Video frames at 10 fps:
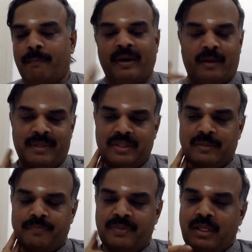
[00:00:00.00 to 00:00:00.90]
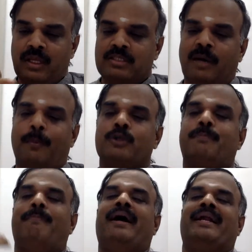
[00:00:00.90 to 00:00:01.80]
Per month. Suppose
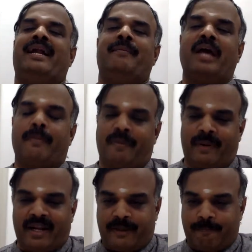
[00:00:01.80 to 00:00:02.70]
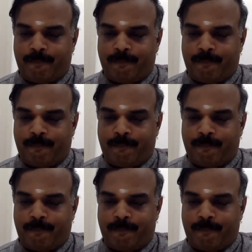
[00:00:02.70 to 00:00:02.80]
per annum you are preparing,